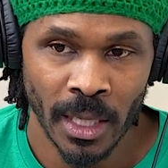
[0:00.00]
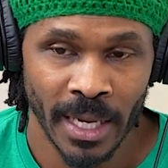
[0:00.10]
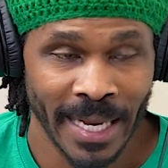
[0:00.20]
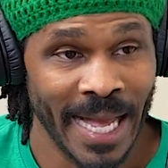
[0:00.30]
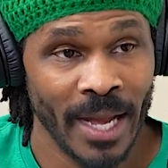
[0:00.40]

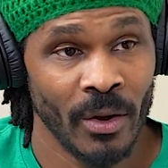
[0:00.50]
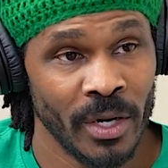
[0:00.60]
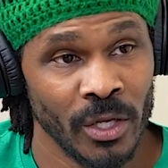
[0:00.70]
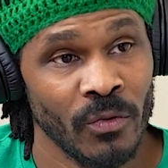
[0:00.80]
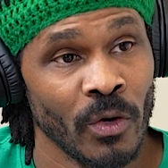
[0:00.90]
a guy on
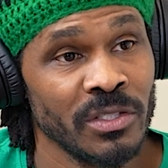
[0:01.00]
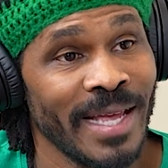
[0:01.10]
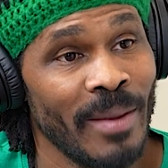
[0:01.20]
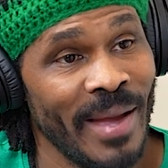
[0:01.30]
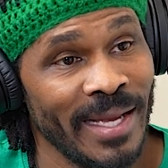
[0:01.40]
the university
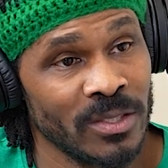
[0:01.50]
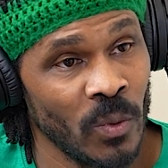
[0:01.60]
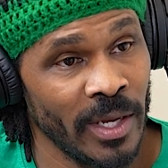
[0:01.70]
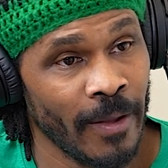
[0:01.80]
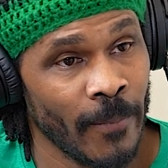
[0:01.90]
had passed
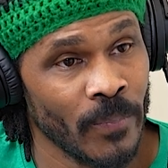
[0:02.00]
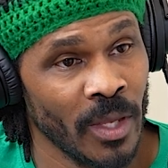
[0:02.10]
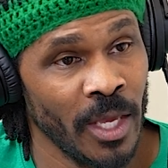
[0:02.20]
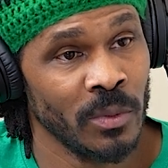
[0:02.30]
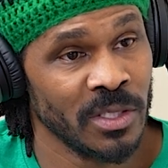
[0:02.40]
away.
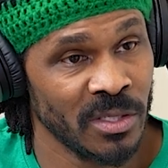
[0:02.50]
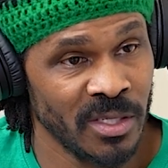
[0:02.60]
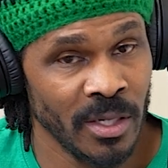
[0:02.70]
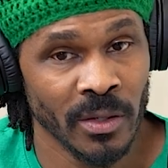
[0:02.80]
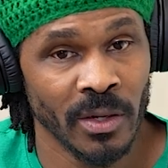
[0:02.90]
He was a
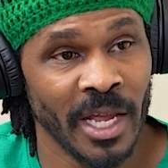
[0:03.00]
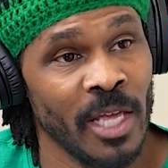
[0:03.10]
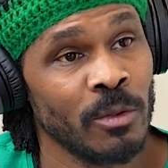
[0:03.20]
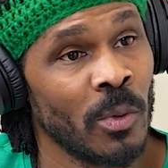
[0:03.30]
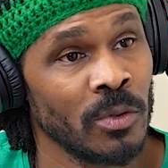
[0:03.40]
center, and
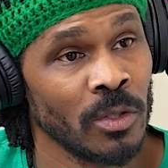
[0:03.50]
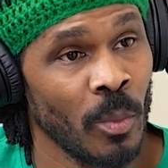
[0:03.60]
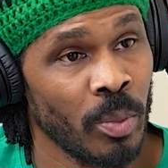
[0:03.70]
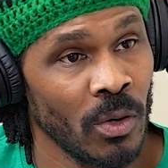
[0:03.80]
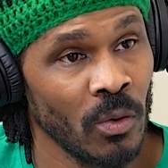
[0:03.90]
he was supposed to go
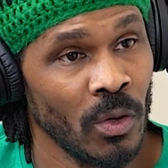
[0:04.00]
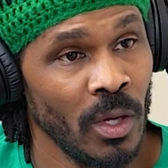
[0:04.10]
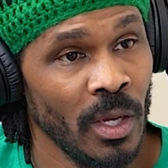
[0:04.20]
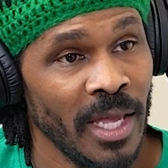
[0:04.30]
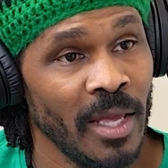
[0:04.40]
pro.
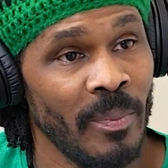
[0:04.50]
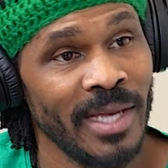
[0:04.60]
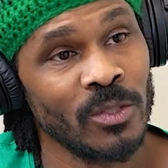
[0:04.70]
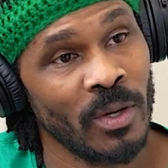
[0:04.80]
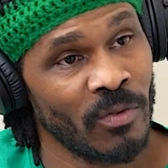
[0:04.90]
He had
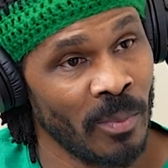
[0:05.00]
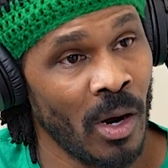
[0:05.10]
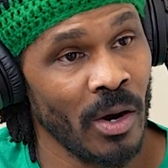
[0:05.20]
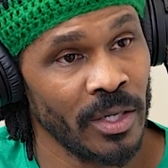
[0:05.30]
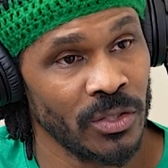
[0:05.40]
passed away from a
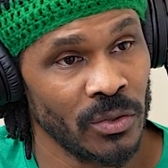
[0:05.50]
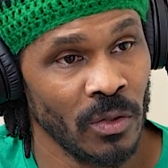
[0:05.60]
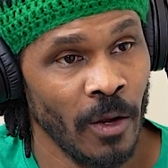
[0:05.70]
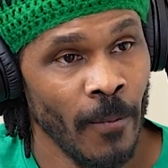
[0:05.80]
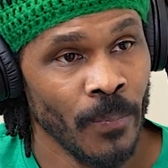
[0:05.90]
heart issue,
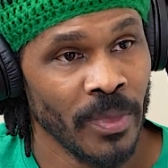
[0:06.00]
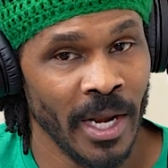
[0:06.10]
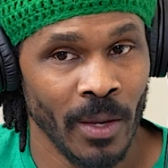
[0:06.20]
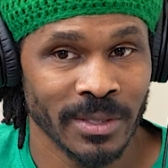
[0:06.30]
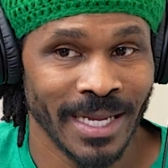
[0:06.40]

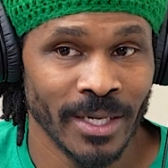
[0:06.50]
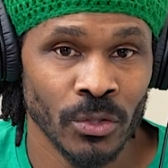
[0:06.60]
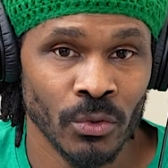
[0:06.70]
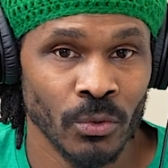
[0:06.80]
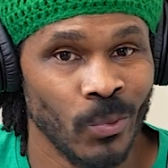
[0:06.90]
and they was like,
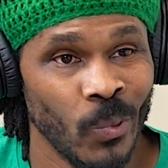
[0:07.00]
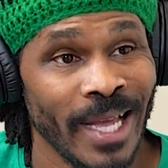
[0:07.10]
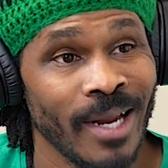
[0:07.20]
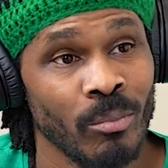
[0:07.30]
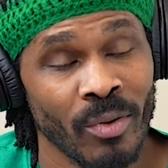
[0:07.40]
"Dude, we
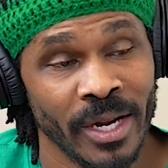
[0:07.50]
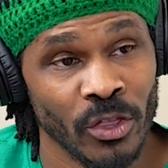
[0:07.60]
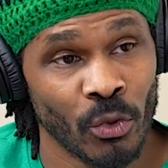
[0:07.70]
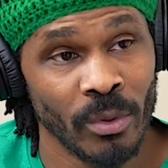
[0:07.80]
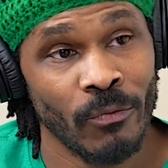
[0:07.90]
got to bring
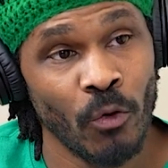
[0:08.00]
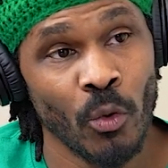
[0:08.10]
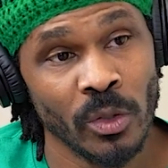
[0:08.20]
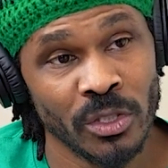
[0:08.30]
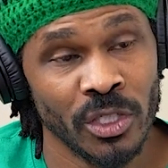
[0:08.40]
in three
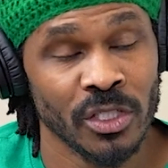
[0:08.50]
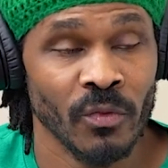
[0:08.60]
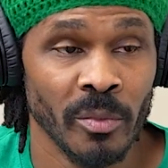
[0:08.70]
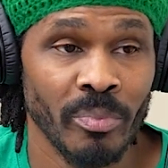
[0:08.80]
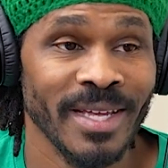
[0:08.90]
forwards just to
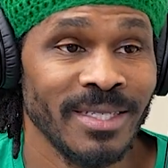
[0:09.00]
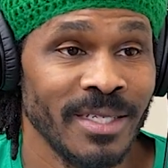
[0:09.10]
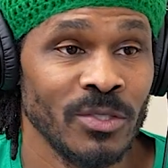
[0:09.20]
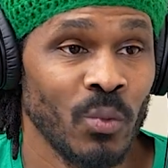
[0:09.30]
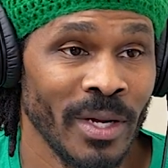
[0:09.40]
replace this